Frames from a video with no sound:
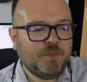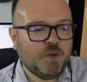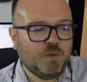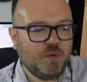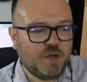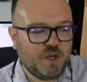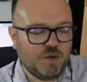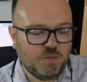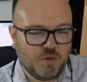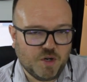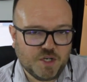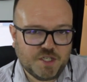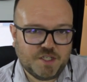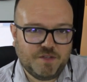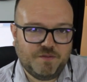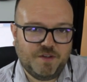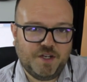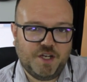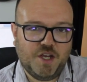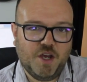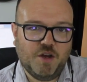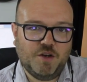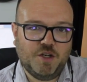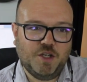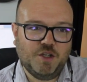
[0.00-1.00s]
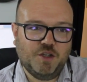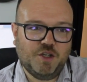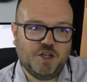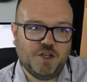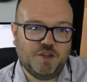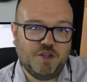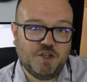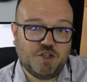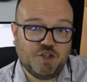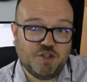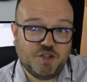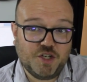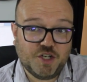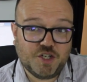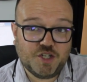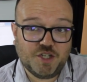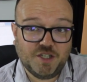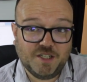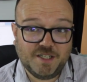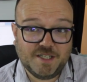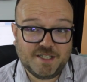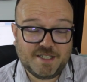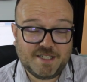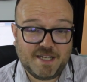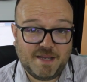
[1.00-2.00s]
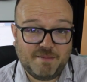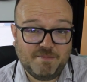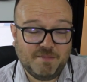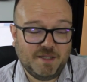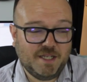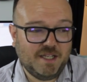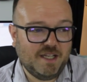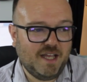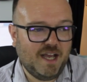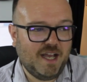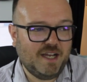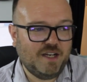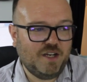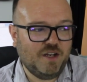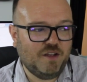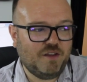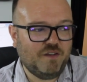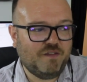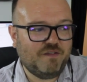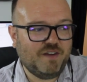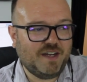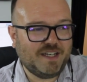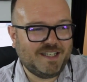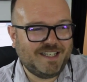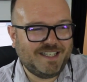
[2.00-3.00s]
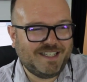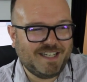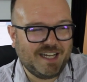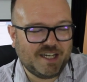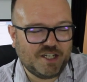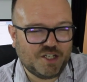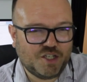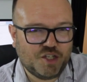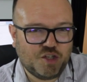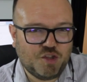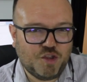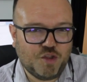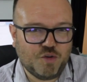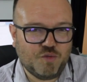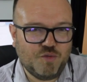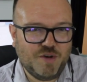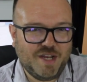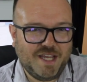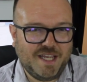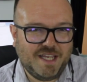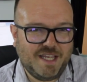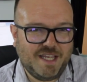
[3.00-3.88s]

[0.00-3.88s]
when you watch the video and you look at the traditional assembly line, you know, the fact it takes 3